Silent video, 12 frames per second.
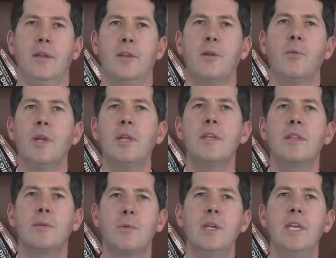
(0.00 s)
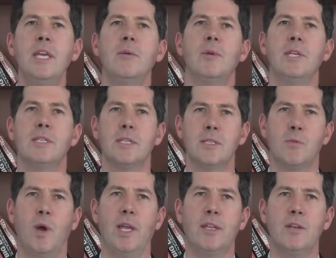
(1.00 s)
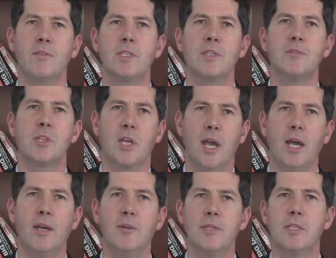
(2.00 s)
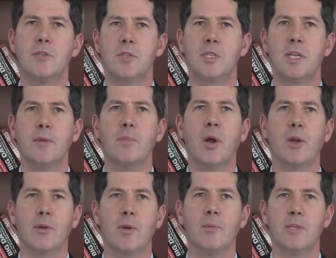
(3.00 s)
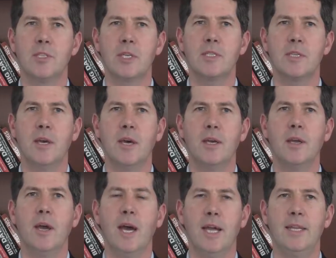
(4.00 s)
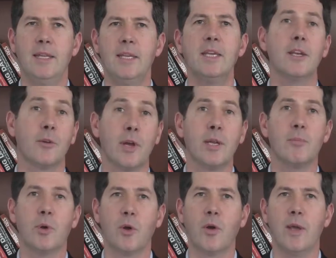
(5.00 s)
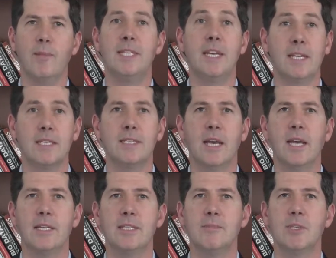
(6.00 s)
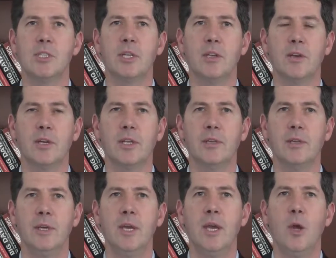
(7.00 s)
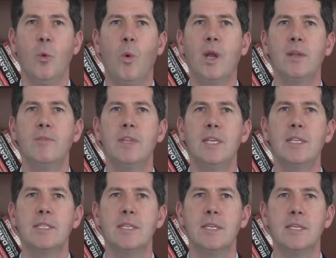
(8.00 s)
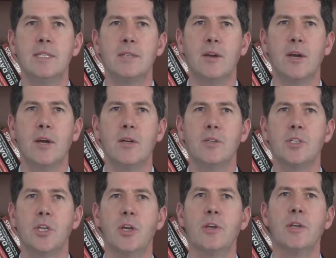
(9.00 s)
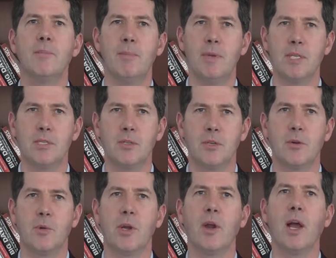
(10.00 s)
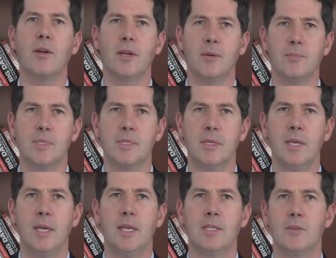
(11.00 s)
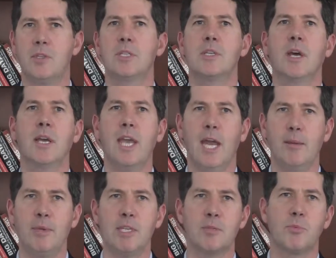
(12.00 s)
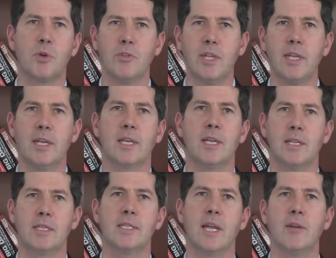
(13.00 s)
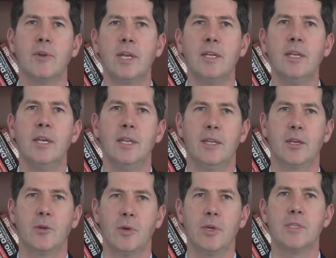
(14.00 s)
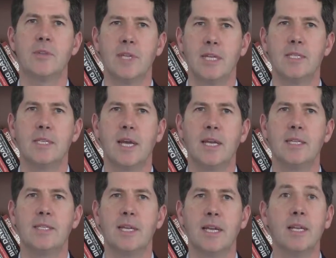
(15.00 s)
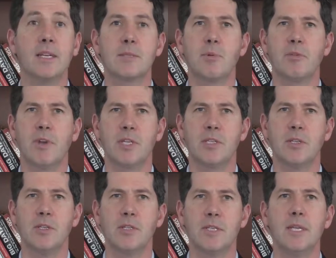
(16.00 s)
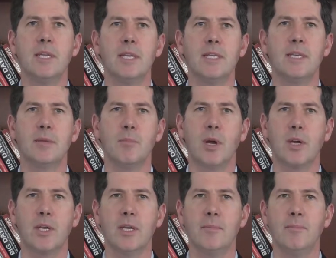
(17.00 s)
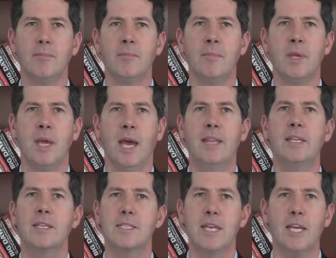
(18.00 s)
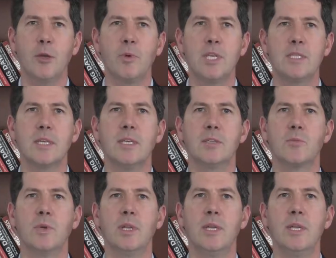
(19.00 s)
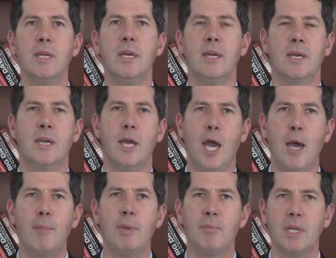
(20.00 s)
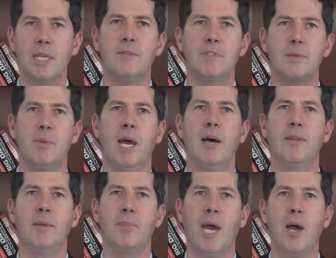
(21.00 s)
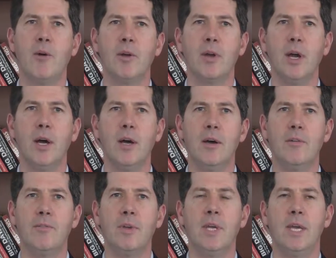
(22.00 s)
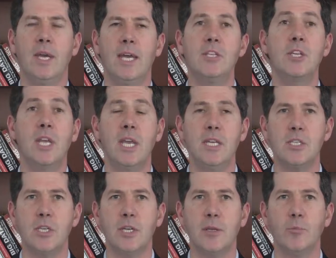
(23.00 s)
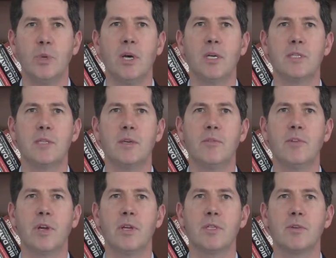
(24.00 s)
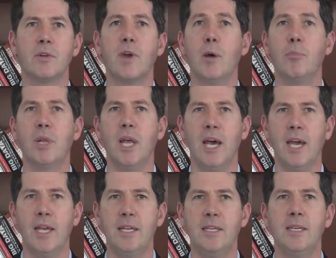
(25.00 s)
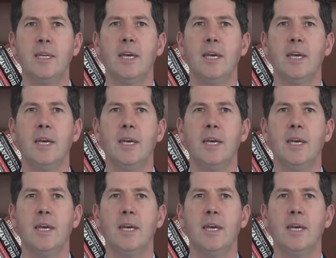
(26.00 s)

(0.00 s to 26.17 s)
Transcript: There are really three key reasons why the University of Chicago is interested in partnering with Jigsaw on the integrated program in data science and machine learning. One of these is our shared commitment to career outcomes. And so Jigsaw Academy has proven that it can accelerate the careers of data science and analytics professionals in the Indian market. I think the second reason is really common beliefs about the power of education, but also very sort of applied